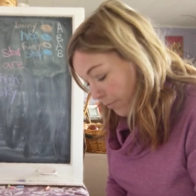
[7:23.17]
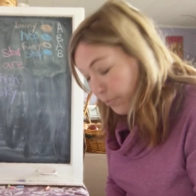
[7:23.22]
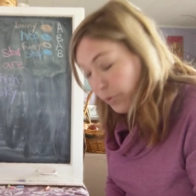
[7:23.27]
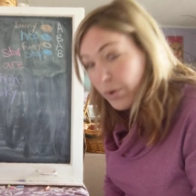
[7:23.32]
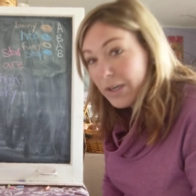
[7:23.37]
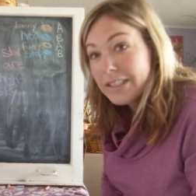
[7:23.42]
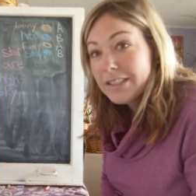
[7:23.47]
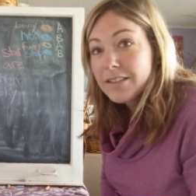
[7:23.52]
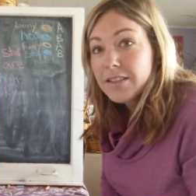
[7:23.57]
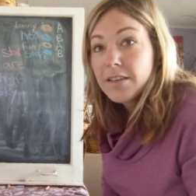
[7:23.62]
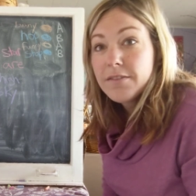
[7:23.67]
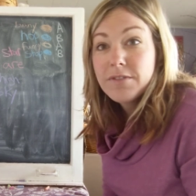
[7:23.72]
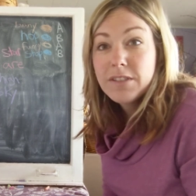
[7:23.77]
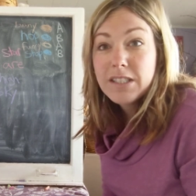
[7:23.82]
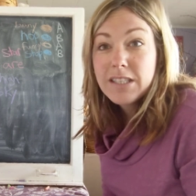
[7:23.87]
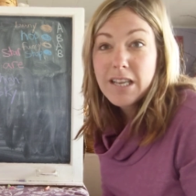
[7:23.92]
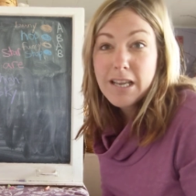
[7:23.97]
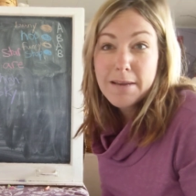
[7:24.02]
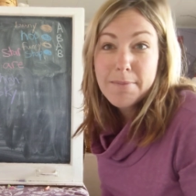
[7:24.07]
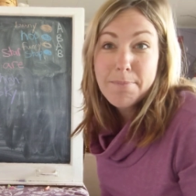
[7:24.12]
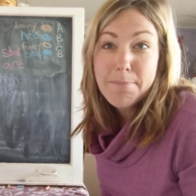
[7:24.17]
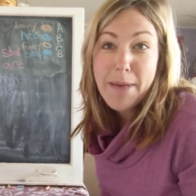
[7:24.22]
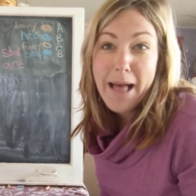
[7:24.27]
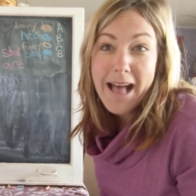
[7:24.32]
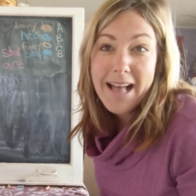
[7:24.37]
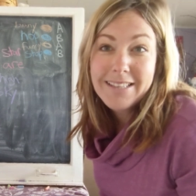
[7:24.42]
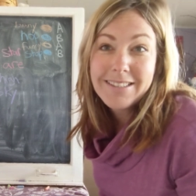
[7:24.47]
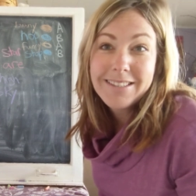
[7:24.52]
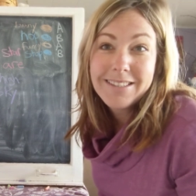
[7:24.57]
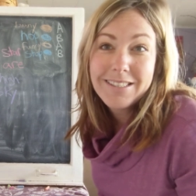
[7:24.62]
Prince of
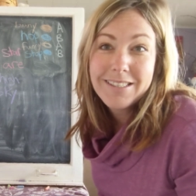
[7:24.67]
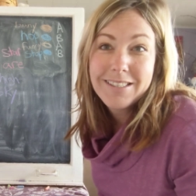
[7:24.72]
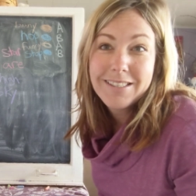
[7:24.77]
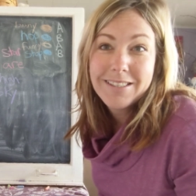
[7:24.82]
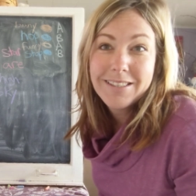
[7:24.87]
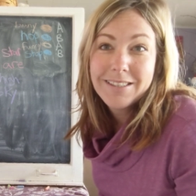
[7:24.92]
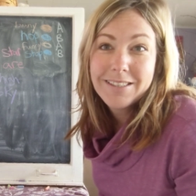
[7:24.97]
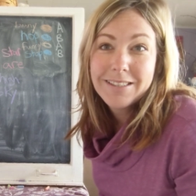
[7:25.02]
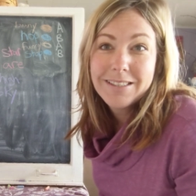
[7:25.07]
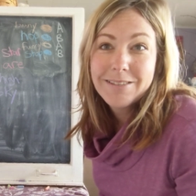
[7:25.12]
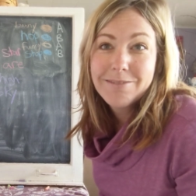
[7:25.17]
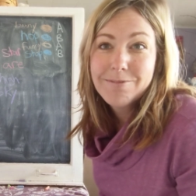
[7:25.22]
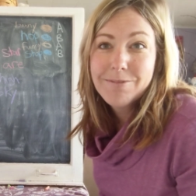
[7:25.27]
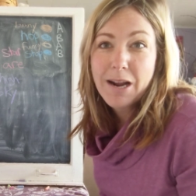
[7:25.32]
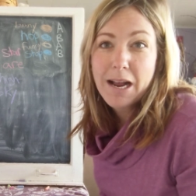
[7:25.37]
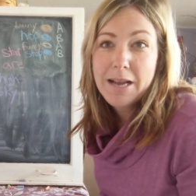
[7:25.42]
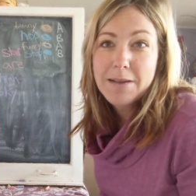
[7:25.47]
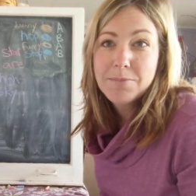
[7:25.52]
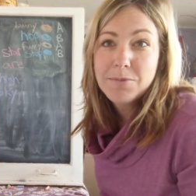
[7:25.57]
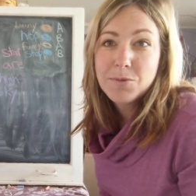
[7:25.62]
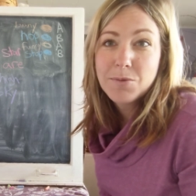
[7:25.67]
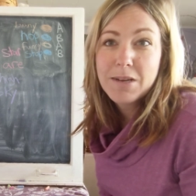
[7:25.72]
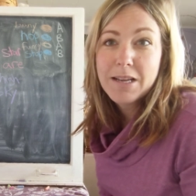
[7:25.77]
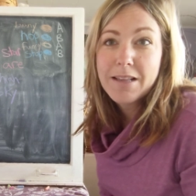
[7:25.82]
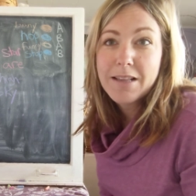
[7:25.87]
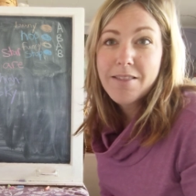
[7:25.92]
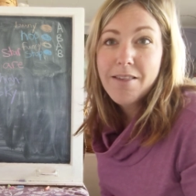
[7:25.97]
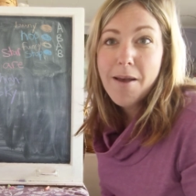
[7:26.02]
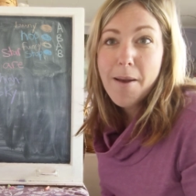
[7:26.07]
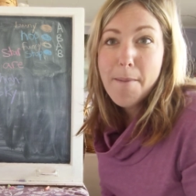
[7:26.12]
Tibet rhymed
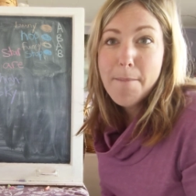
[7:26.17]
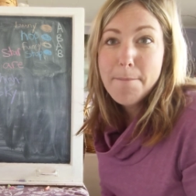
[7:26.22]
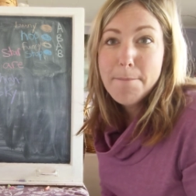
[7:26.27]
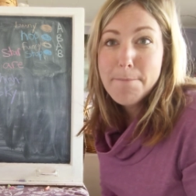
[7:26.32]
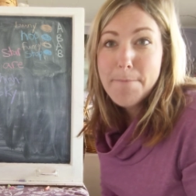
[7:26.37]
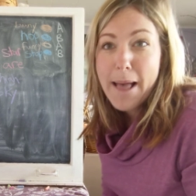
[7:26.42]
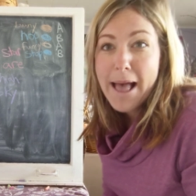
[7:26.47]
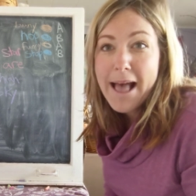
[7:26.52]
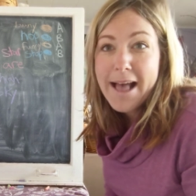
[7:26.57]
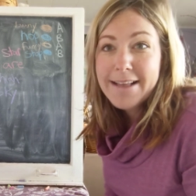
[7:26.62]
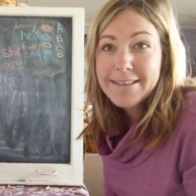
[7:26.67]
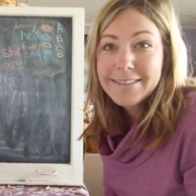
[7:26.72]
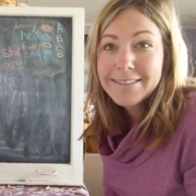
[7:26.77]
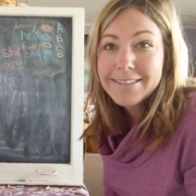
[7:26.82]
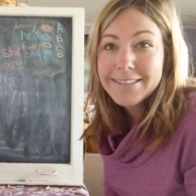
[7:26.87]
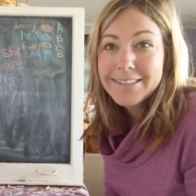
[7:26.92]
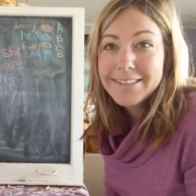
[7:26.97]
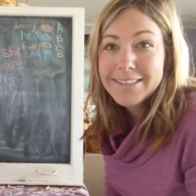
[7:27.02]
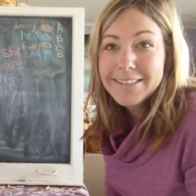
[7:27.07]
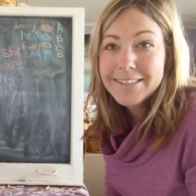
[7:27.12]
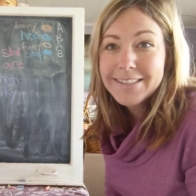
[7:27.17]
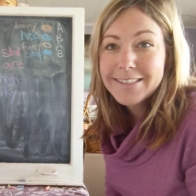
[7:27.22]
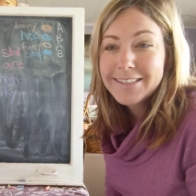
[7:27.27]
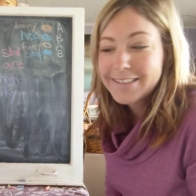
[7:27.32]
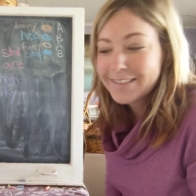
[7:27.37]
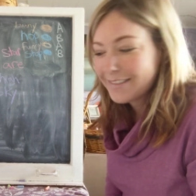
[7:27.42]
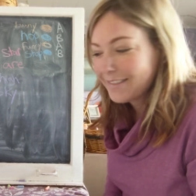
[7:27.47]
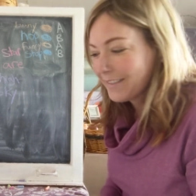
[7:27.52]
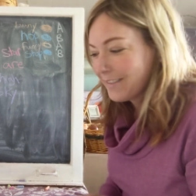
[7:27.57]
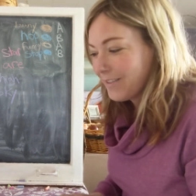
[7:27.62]
with pet.
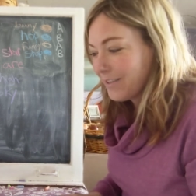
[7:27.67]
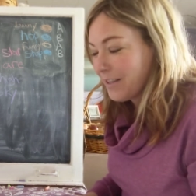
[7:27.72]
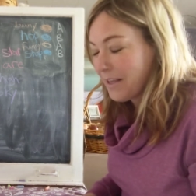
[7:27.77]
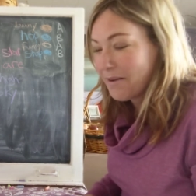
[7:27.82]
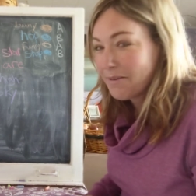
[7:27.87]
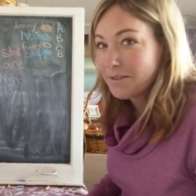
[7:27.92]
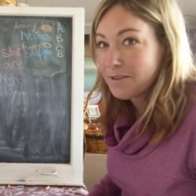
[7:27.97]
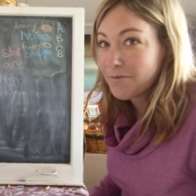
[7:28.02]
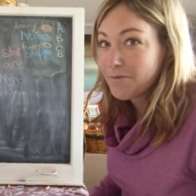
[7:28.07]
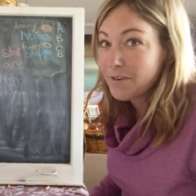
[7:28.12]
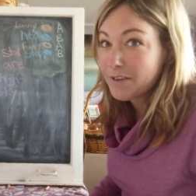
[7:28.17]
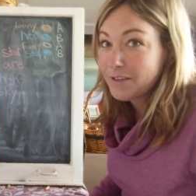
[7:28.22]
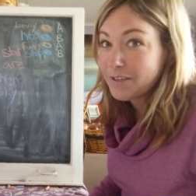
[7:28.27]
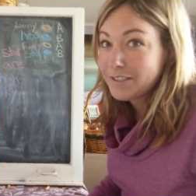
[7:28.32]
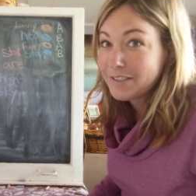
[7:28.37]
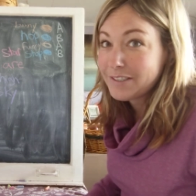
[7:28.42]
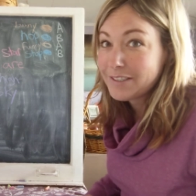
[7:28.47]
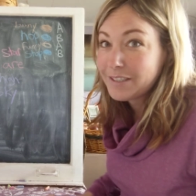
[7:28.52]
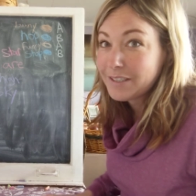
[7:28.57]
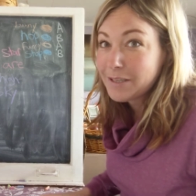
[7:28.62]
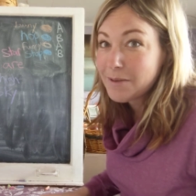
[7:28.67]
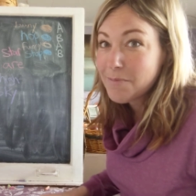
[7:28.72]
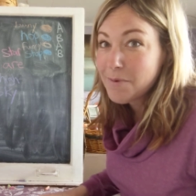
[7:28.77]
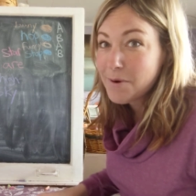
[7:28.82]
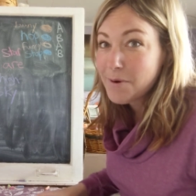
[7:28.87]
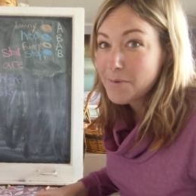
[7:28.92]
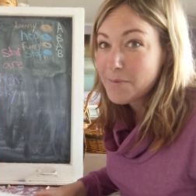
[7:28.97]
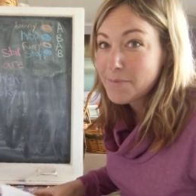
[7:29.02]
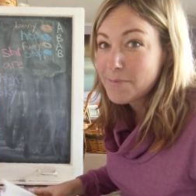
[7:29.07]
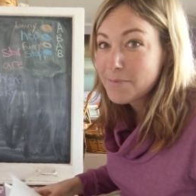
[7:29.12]
So that was a very silly
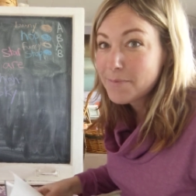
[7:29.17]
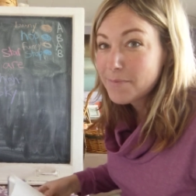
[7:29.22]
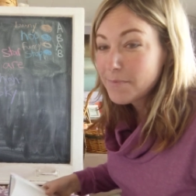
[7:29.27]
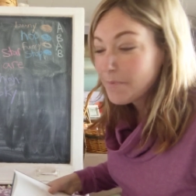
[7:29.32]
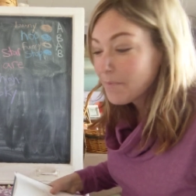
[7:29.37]
poem.